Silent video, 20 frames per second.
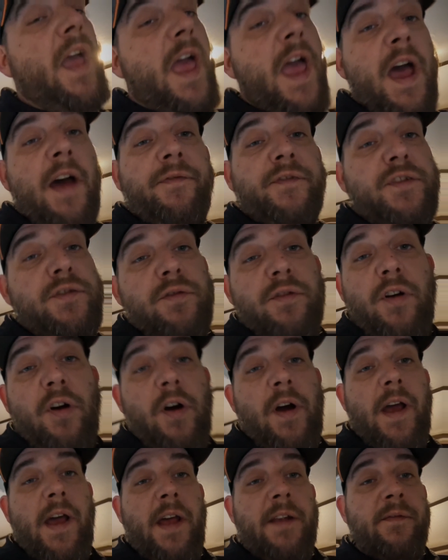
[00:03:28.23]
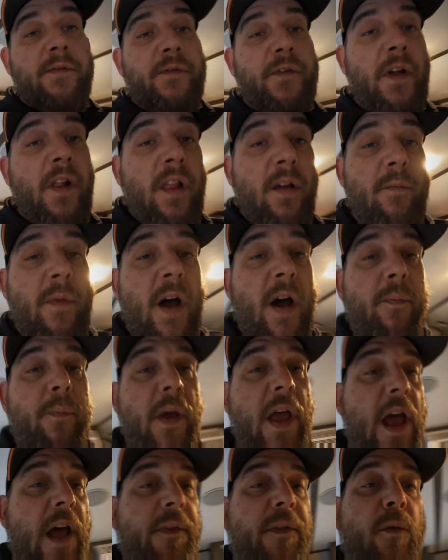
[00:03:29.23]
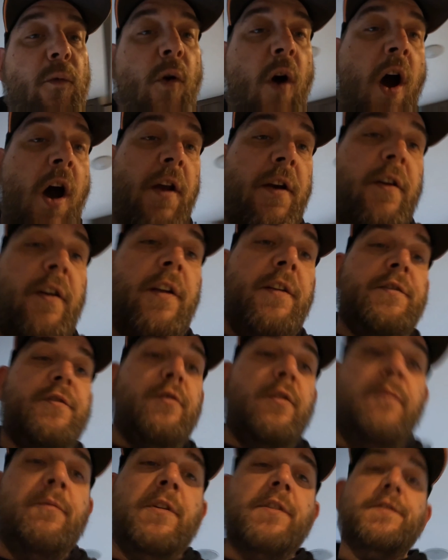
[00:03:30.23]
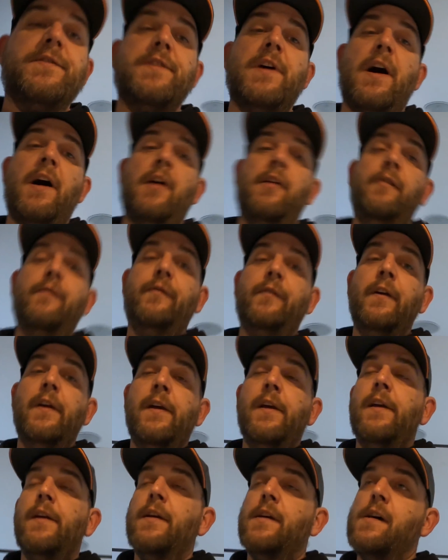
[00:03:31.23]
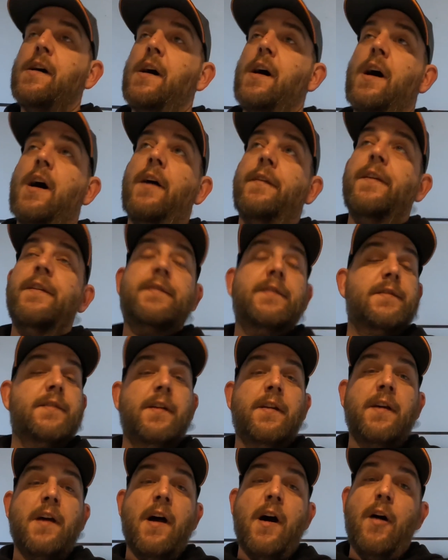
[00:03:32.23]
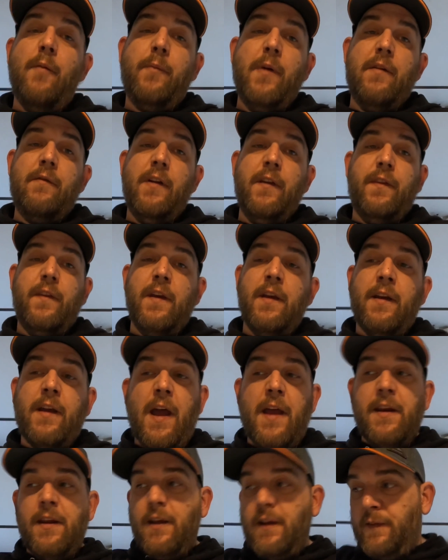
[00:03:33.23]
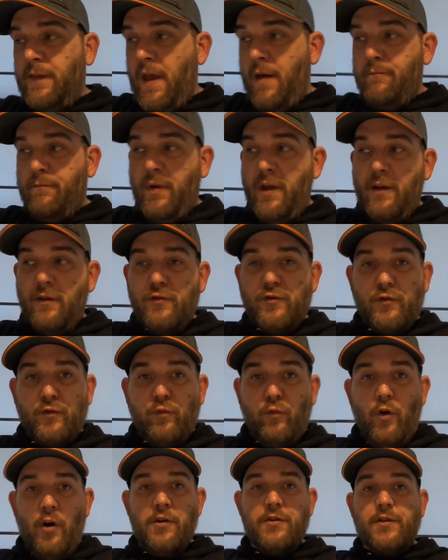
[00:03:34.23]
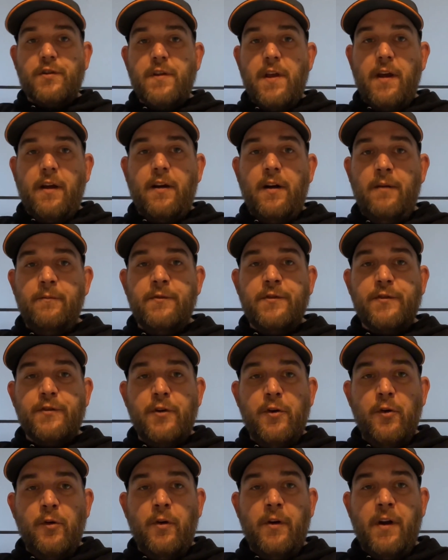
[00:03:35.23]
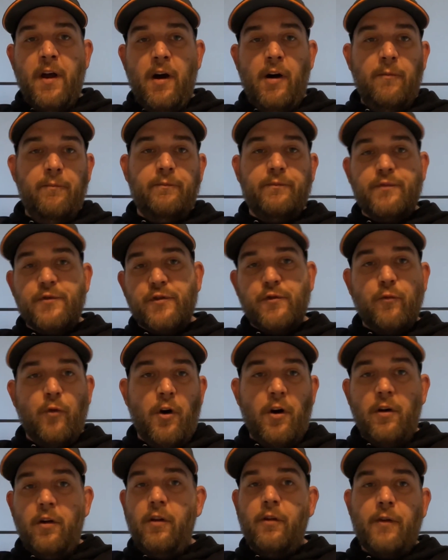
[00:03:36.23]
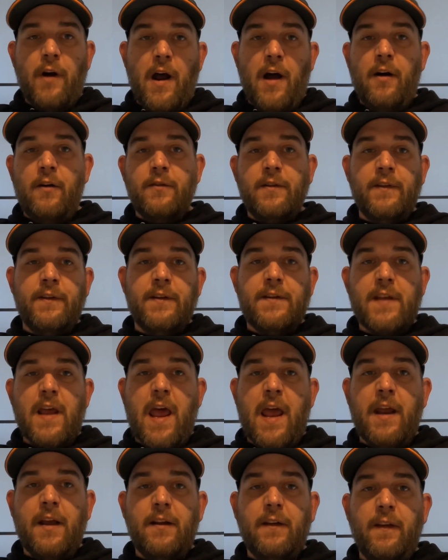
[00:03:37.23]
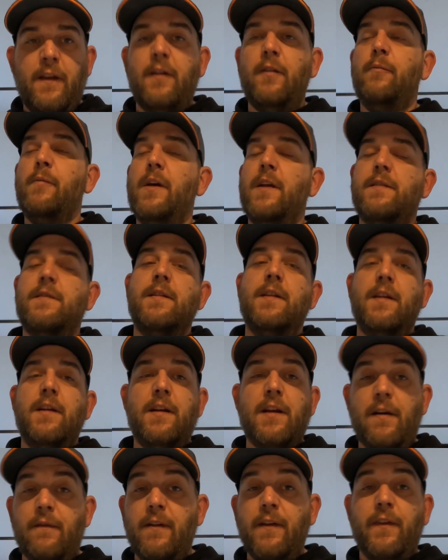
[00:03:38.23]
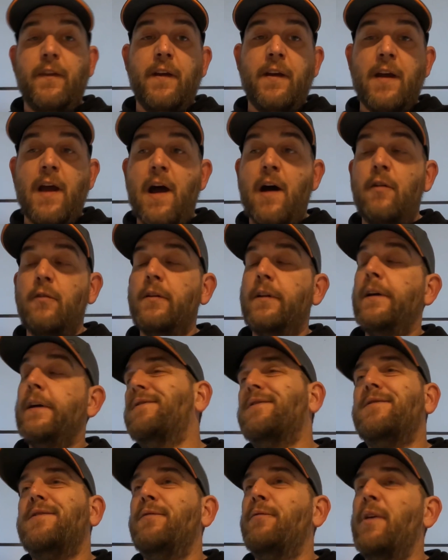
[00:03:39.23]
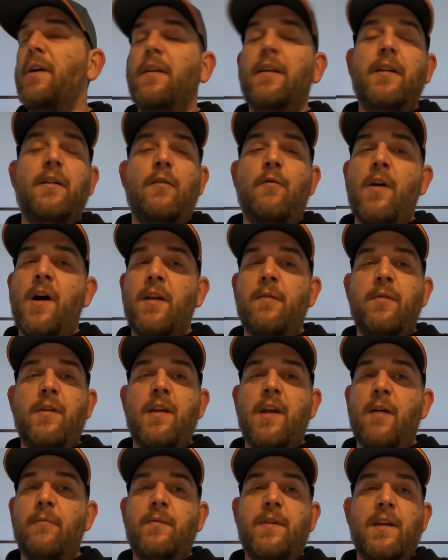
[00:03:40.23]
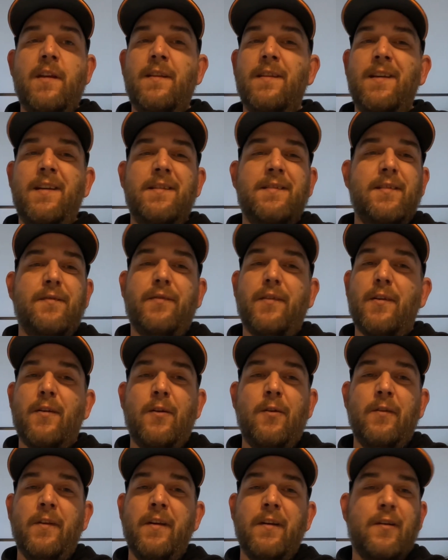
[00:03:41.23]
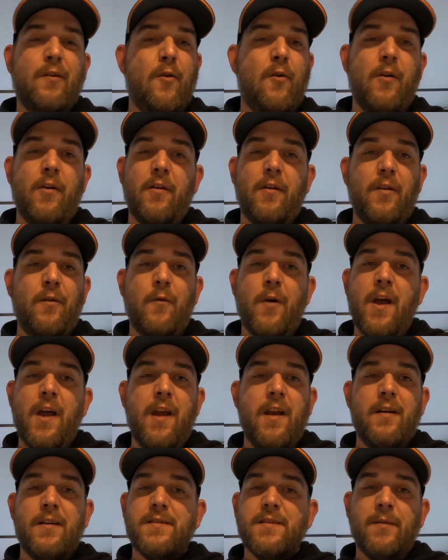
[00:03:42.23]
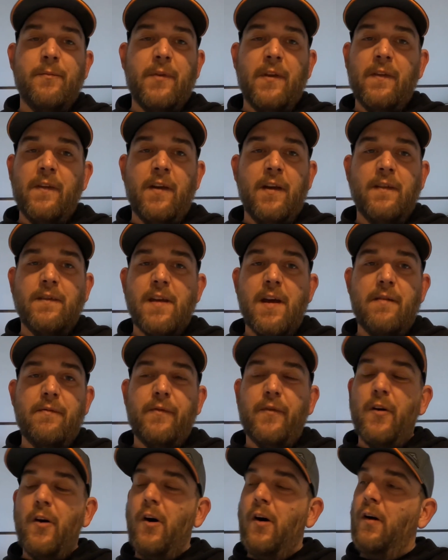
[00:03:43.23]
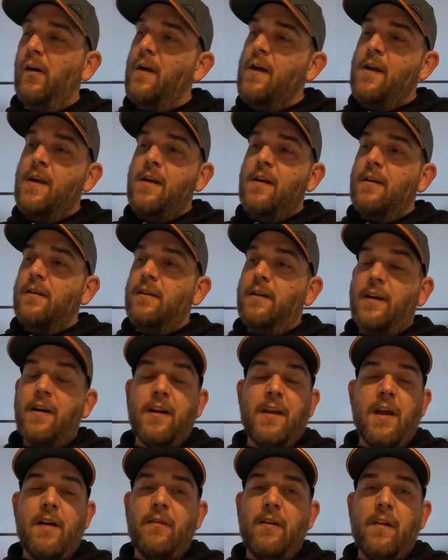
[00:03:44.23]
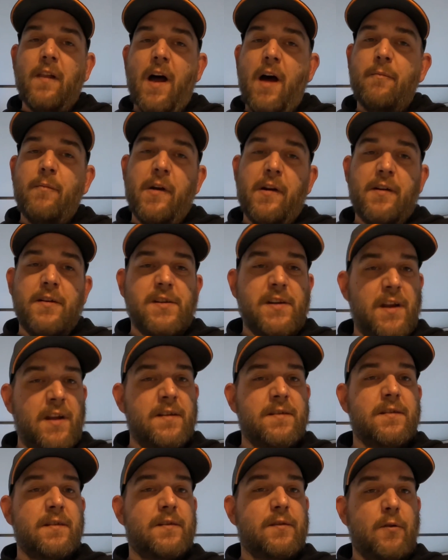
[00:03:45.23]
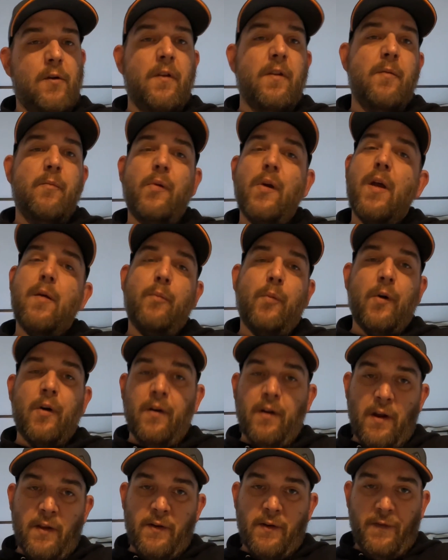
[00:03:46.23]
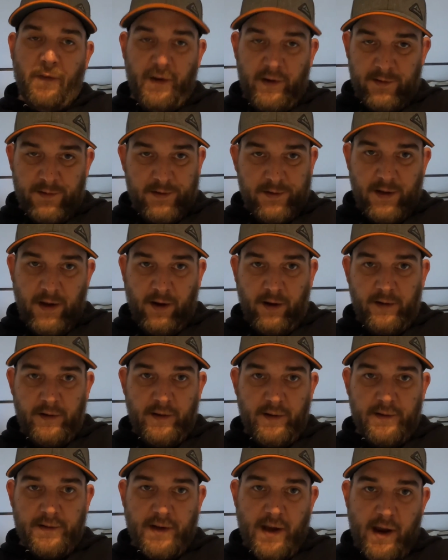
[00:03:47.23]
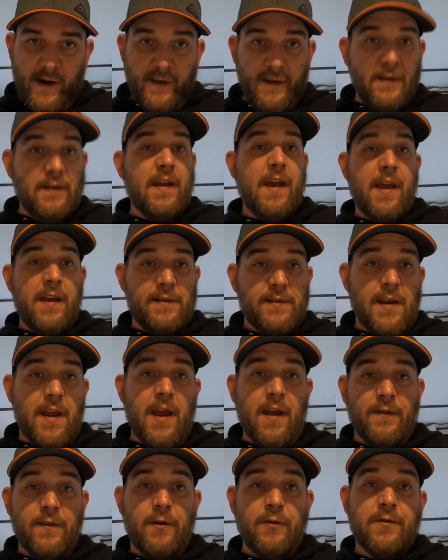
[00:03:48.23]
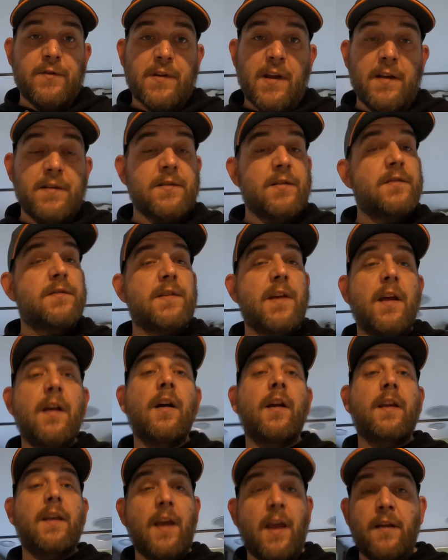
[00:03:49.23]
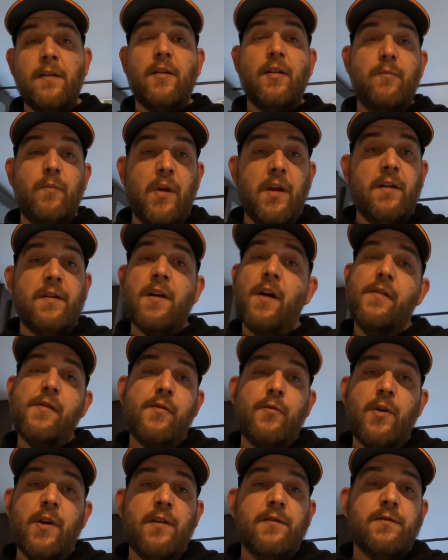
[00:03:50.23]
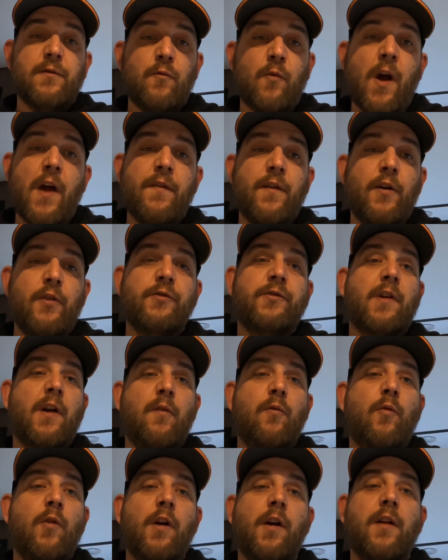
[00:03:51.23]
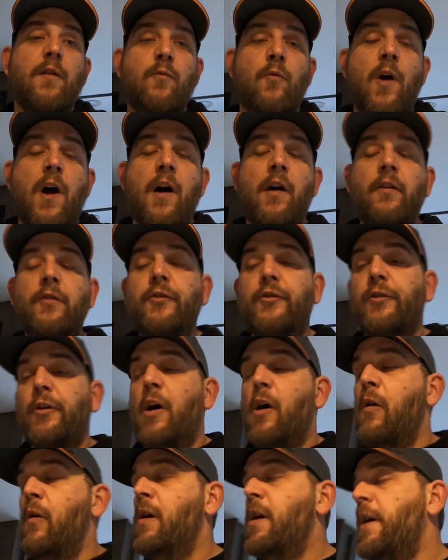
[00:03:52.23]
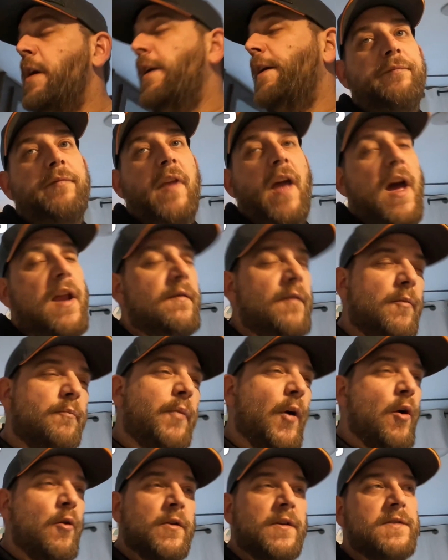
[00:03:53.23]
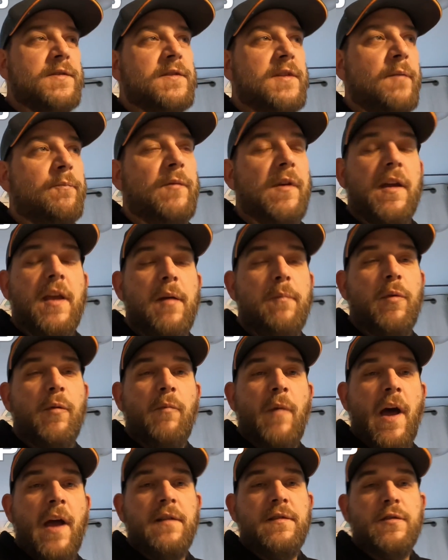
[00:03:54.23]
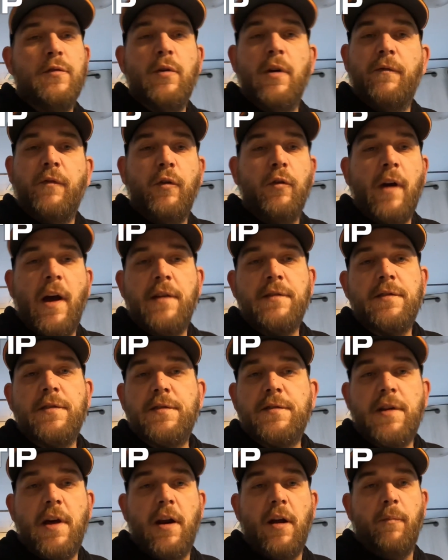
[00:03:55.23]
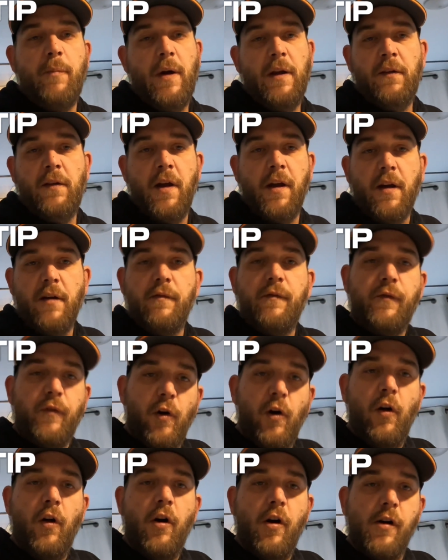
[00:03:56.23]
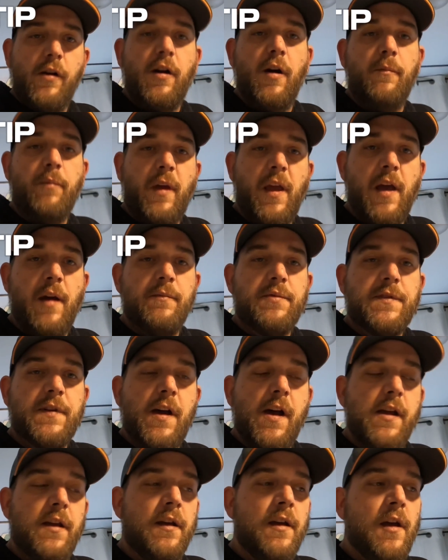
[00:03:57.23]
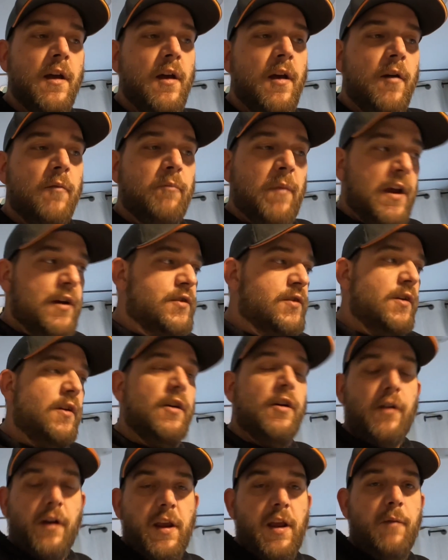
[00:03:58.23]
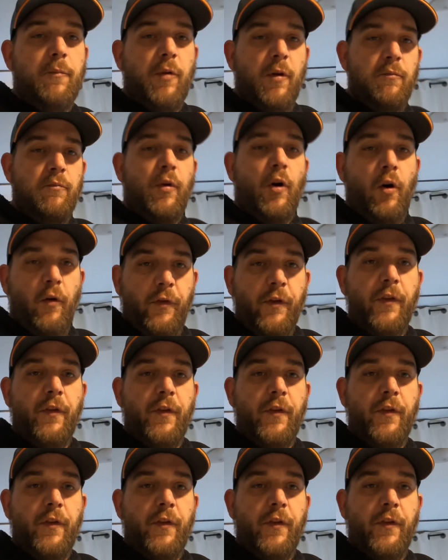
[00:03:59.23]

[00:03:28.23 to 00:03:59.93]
have to, go ahead and fill them up, add the water into them yourself. This is going to help everything kind of get that big swoosh that comes through and help swirl around in the tank a little bit to get everything out. You really don't want to be emptying these if they're only 1/4 of the way or something like that full. You're going to have a lot better chance of toilet paper and other things sticking to the side of the tanks and those sensors. That again could be another reason why those aren't working well. So kind of a bonus tip to keep in mind too, if you guys are set up on like a full hookup campsite, make sure you're keeping both